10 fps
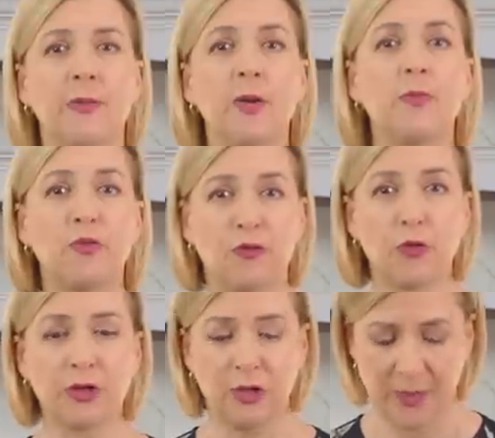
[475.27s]
up
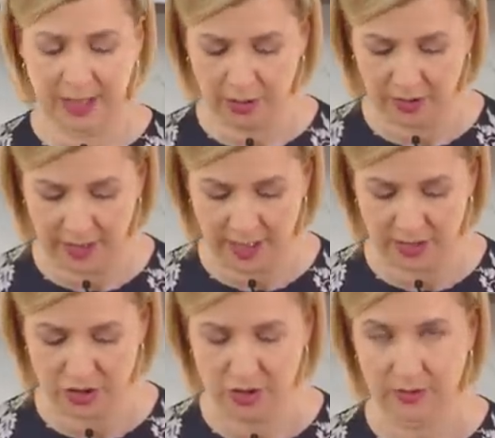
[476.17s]
before you make your
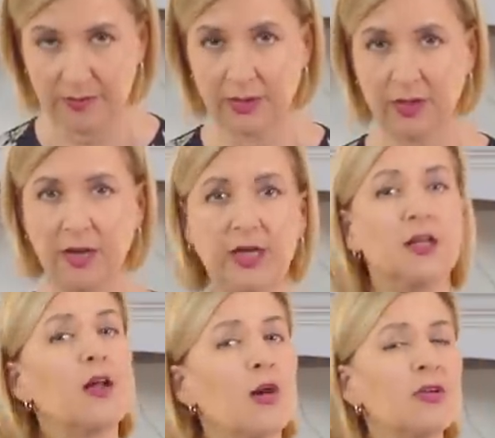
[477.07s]
ganache.
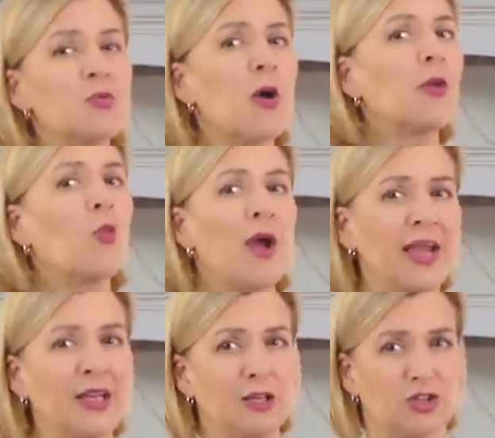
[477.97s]
You'll always want to
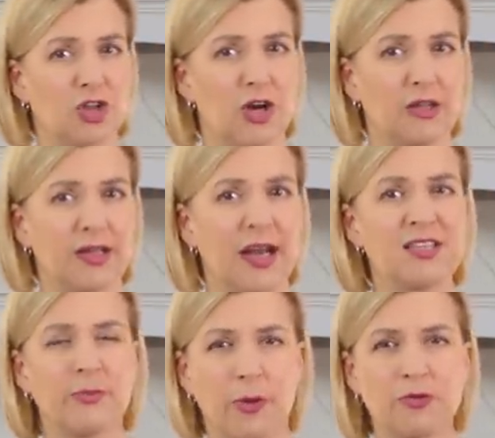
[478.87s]
weigh your chocolate
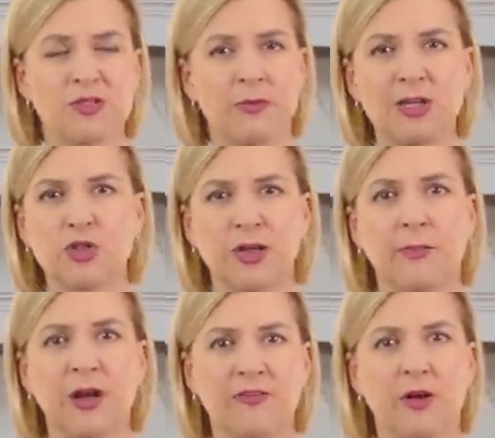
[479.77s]
as opposed to measuring
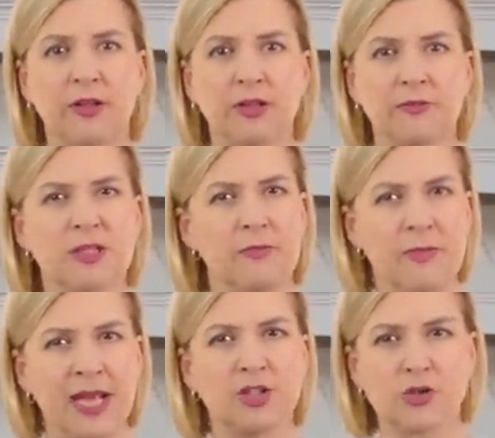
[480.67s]
it by volume to
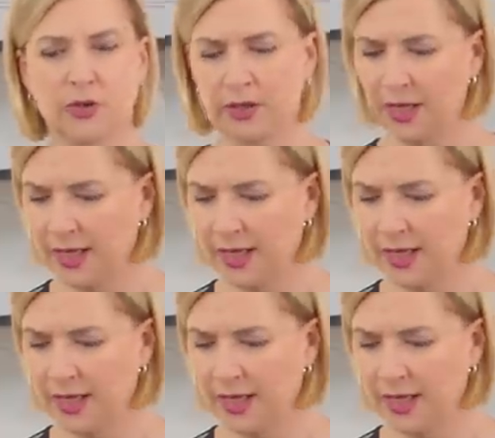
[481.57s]
make sure